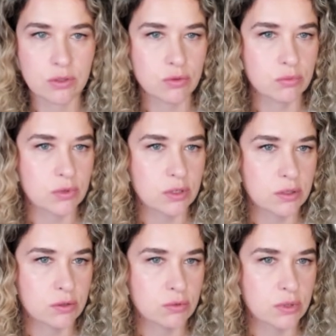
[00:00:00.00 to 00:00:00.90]
be too
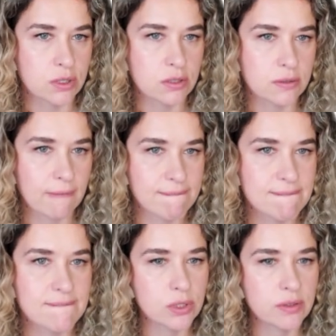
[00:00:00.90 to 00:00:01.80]
bright, too light.
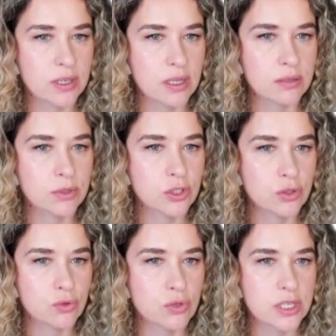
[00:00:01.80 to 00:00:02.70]
Whatever color we
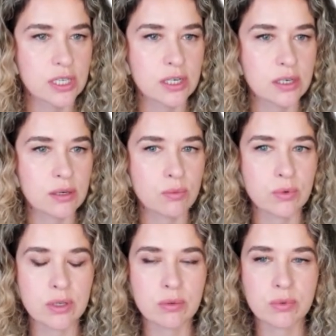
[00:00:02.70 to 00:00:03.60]
choose here,
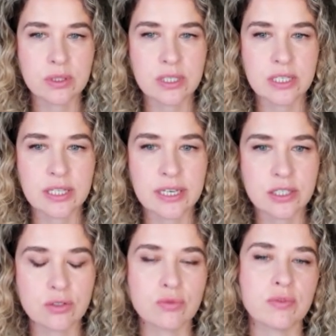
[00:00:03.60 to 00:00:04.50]
we will need
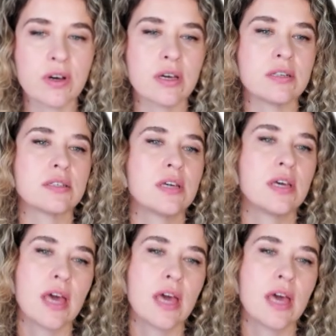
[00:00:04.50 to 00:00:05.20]
later to find